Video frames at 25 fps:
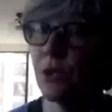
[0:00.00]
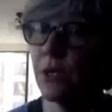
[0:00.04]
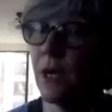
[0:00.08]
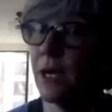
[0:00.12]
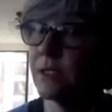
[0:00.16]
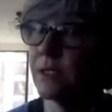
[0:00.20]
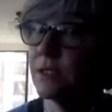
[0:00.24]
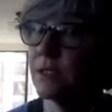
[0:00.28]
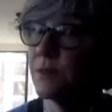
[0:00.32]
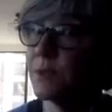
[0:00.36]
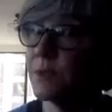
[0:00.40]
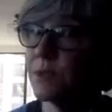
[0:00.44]
on
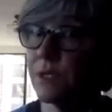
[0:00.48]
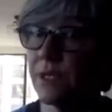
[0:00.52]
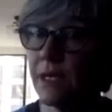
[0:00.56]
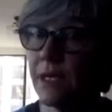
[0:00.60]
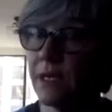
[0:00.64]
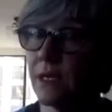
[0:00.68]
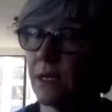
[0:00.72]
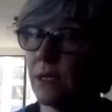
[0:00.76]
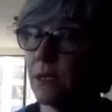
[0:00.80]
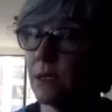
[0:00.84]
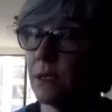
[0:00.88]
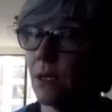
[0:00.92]
hospice
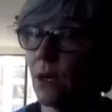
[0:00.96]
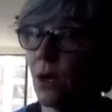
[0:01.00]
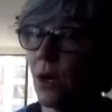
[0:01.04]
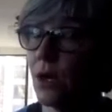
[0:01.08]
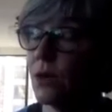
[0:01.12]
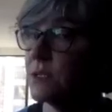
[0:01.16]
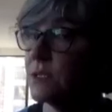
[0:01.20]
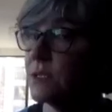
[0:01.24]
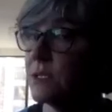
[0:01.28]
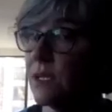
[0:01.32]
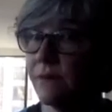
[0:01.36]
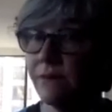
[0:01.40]
care
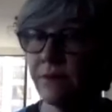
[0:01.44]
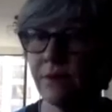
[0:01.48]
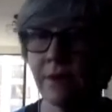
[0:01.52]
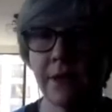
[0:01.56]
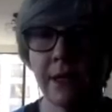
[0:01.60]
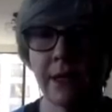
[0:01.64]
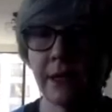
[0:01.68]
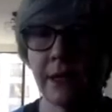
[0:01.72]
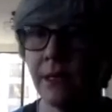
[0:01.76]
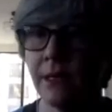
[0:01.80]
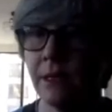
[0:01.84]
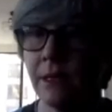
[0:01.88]
aren't
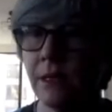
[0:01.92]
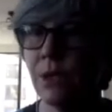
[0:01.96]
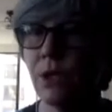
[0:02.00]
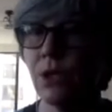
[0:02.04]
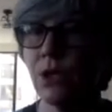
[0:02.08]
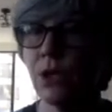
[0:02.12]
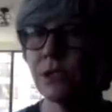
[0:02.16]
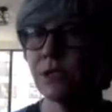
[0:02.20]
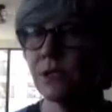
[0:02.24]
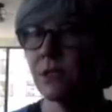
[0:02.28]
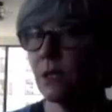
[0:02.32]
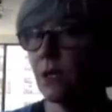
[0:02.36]
suffocating
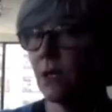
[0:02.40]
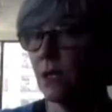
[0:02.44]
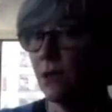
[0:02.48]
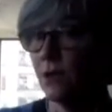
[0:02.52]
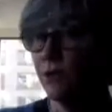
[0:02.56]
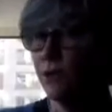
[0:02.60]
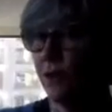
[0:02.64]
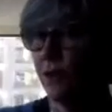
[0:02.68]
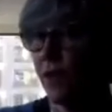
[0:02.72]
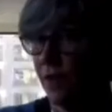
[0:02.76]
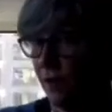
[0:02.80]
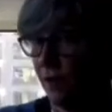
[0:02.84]
because
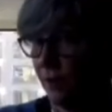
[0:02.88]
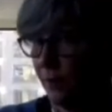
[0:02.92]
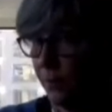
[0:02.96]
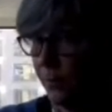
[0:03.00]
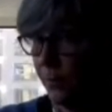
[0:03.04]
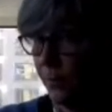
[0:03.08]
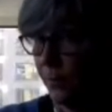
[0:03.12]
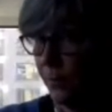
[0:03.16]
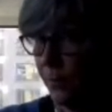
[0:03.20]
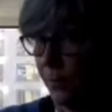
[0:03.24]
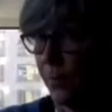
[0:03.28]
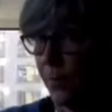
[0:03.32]

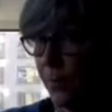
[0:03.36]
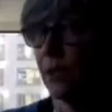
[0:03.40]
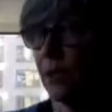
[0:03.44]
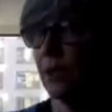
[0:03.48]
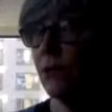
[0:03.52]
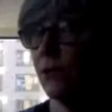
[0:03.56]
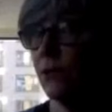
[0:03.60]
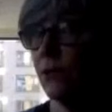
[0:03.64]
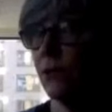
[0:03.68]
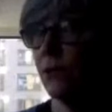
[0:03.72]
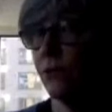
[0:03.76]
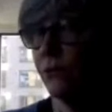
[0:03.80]
they are
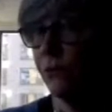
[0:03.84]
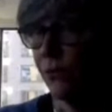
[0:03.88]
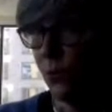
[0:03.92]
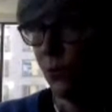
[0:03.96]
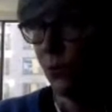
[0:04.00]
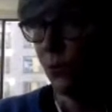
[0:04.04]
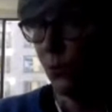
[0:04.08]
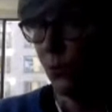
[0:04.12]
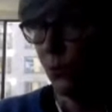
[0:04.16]
being